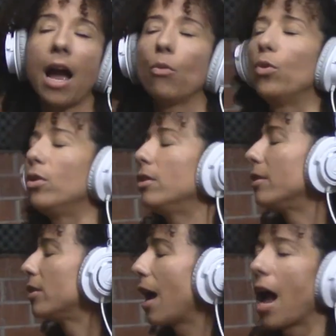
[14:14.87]
I will
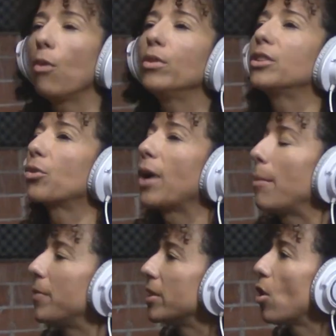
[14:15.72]

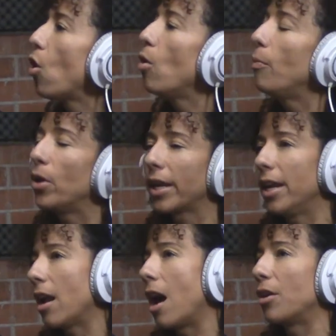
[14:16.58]
scrap this whole book
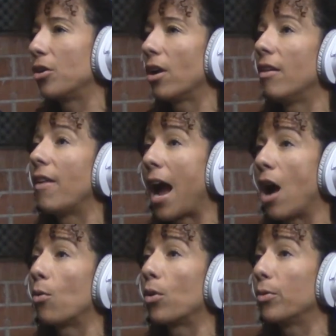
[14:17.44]
in honor of
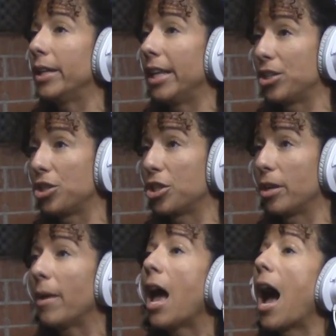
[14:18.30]
our
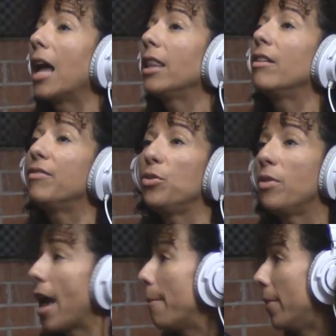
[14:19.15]
relationship. I love you
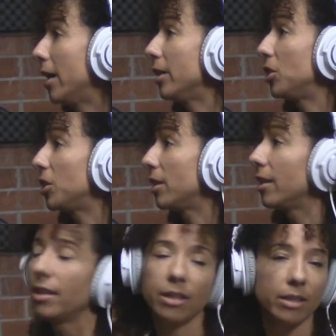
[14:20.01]
that much.
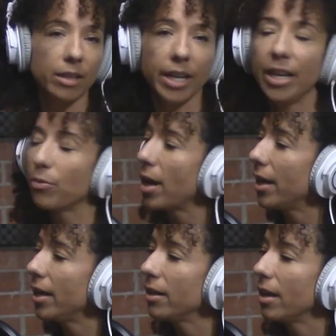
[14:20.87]
He
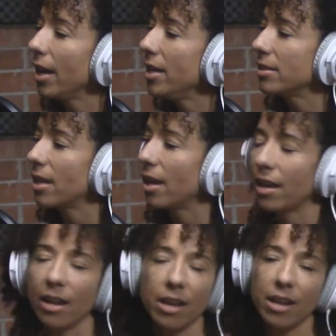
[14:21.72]
read it. He
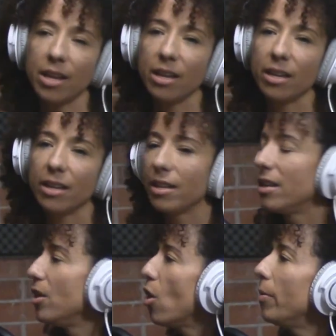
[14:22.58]
said,
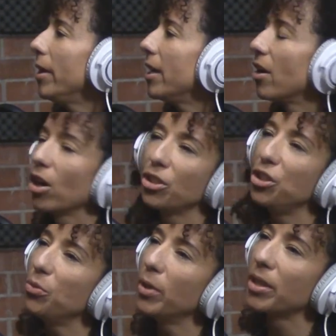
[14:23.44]
"Nobody can
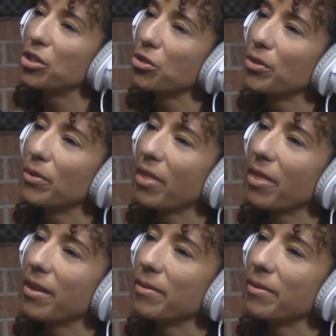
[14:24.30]
hurt you with the truth."